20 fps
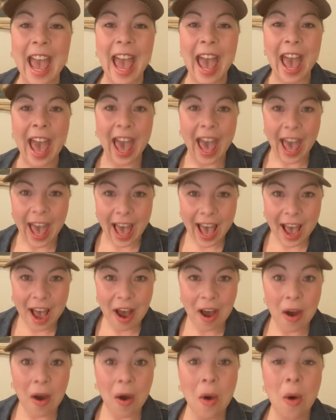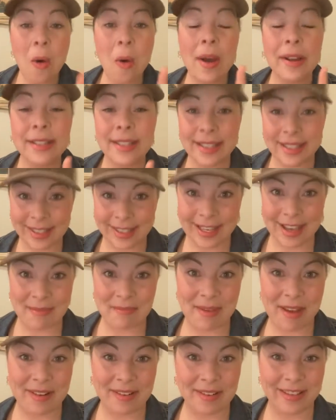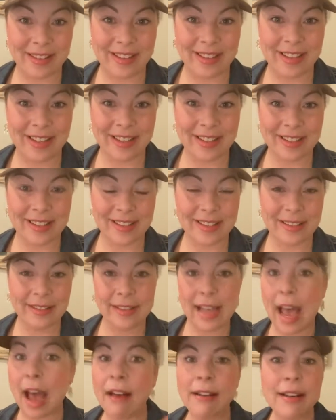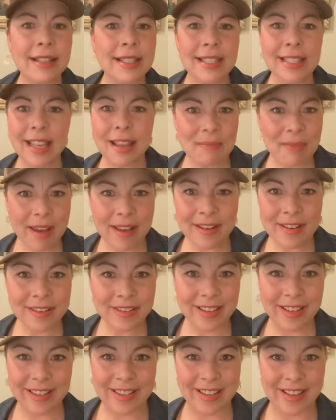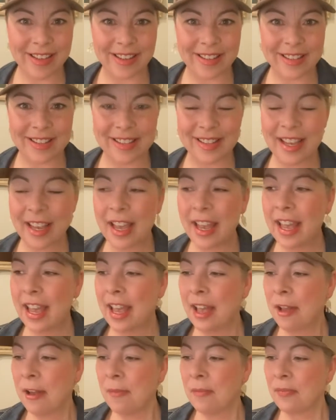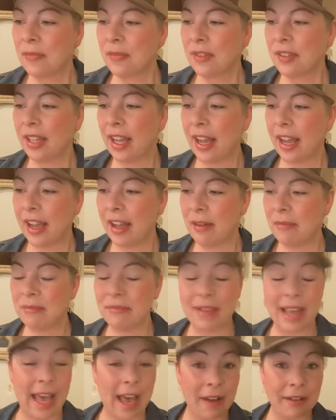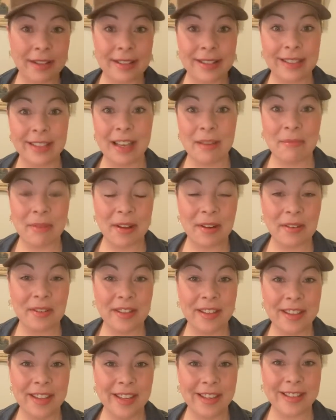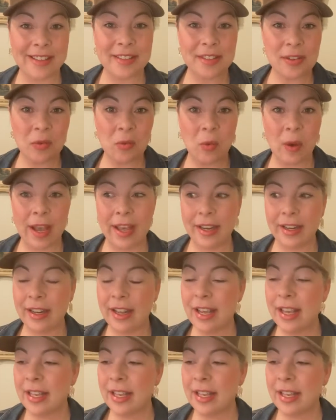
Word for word: How does it get better than this? How does it get better than this? Um, how does it get better than this? When